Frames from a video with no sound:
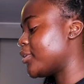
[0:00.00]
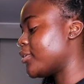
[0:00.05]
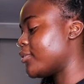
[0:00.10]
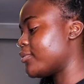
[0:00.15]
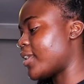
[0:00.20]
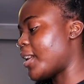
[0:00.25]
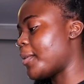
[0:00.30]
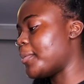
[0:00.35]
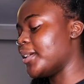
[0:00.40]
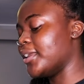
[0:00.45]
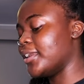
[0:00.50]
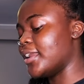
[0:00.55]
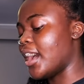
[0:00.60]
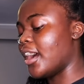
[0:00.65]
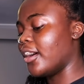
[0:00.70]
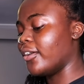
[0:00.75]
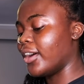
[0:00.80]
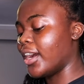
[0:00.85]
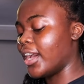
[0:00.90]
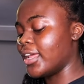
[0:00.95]
gonna wrap it
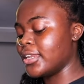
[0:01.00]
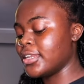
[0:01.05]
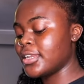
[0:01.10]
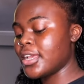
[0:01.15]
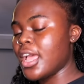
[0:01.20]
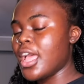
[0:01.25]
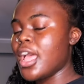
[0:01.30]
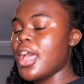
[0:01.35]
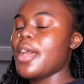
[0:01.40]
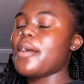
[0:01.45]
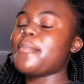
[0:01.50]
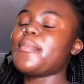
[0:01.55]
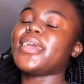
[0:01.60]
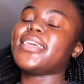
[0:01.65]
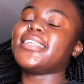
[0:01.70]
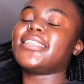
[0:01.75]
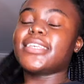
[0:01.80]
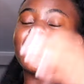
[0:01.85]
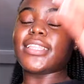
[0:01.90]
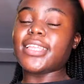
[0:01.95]
now, and
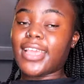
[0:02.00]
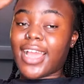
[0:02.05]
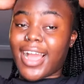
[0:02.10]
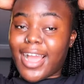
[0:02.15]
basically